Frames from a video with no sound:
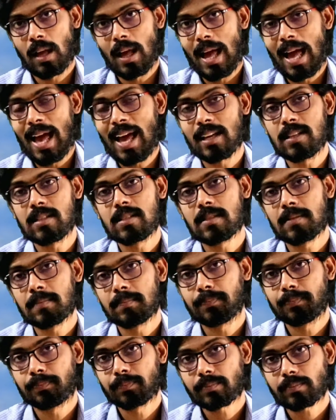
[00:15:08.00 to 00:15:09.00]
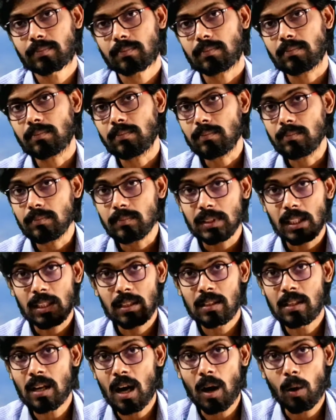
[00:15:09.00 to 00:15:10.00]
And
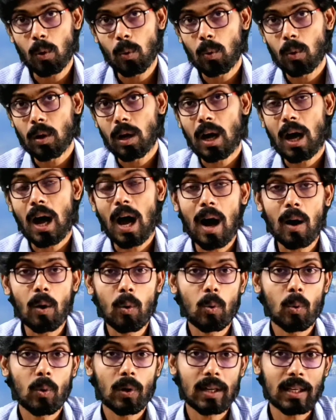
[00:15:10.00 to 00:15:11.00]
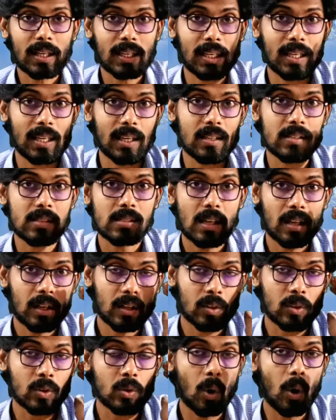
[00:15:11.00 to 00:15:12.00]
now how he is
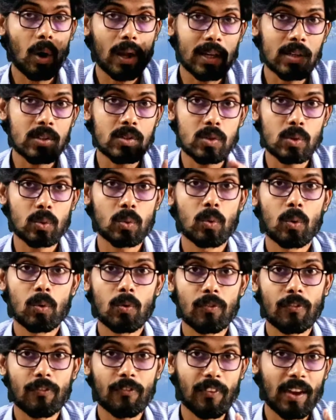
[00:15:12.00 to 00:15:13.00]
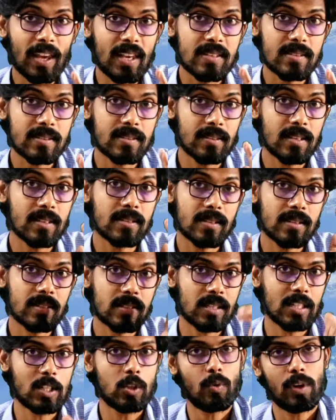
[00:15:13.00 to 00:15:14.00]
going to face this
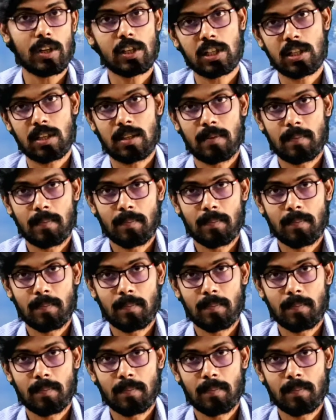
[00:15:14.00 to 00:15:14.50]
situation?